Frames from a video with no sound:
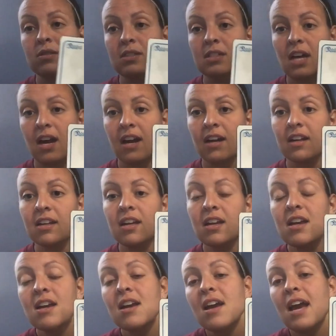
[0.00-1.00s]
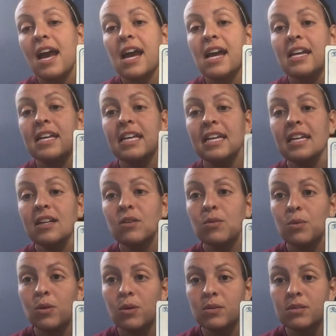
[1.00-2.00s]
sign. And
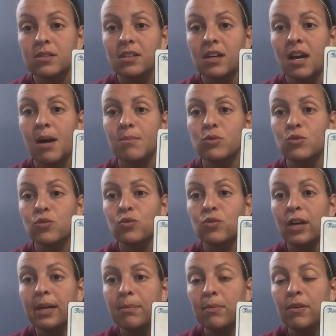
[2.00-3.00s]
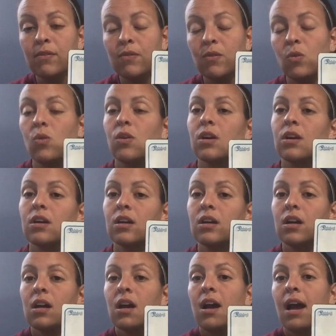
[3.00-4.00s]
equals comes right before
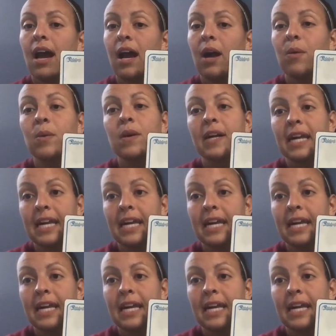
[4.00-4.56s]
our